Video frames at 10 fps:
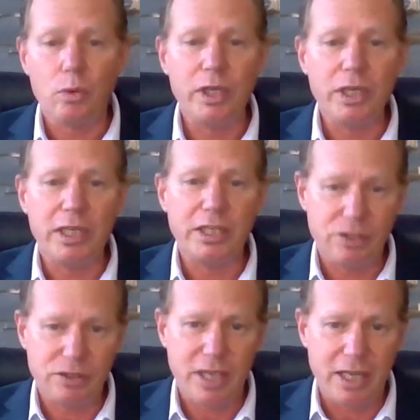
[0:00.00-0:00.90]
We need
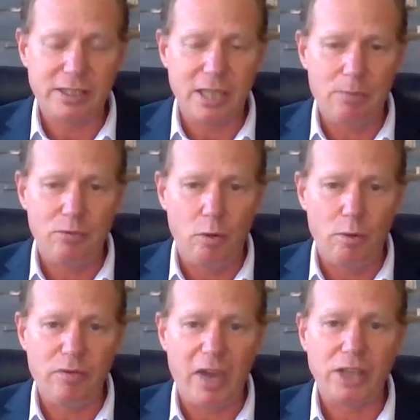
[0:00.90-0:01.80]
to take some
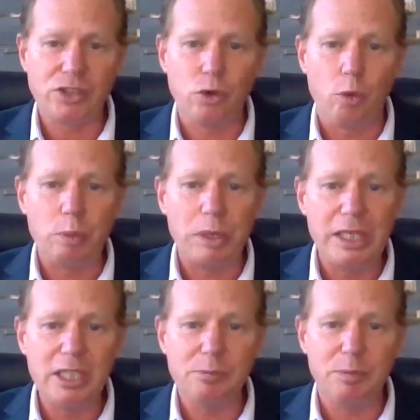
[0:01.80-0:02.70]
form of action, or
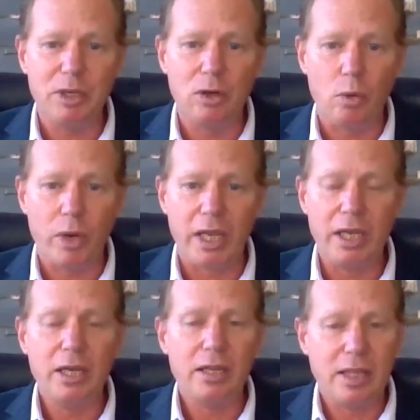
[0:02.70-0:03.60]
please be
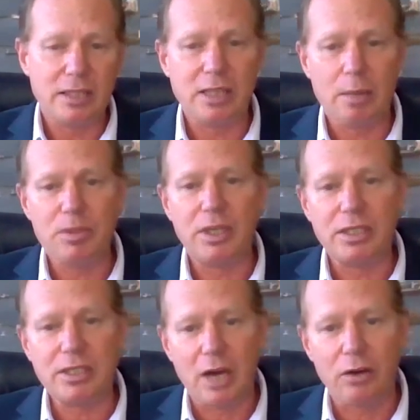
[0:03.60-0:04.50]
aware that something
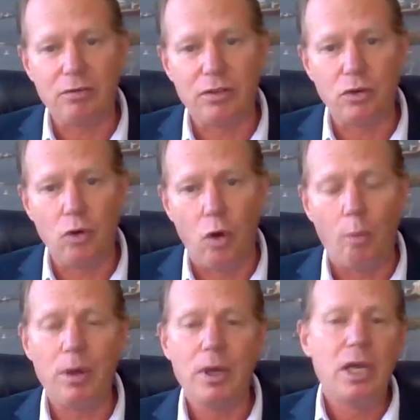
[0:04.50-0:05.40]
is out of the
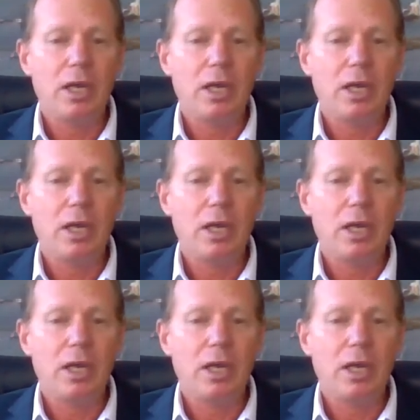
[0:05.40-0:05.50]
norm.